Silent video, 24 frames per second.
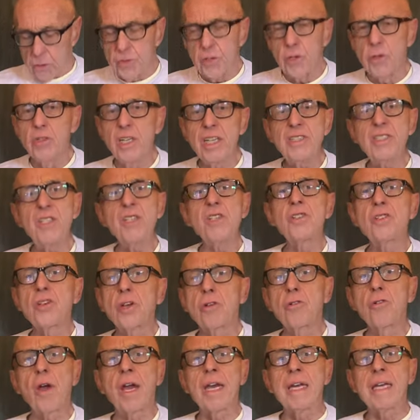So this is
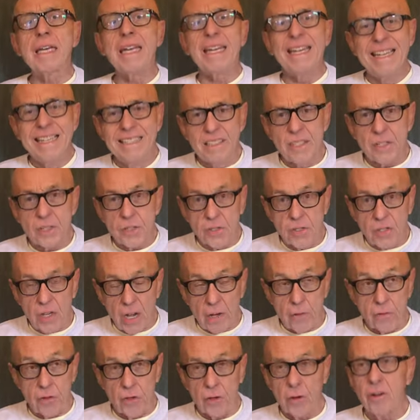a great
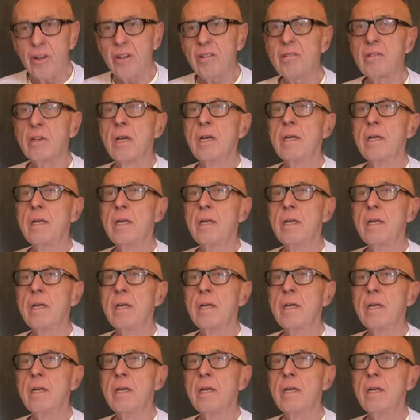intercessor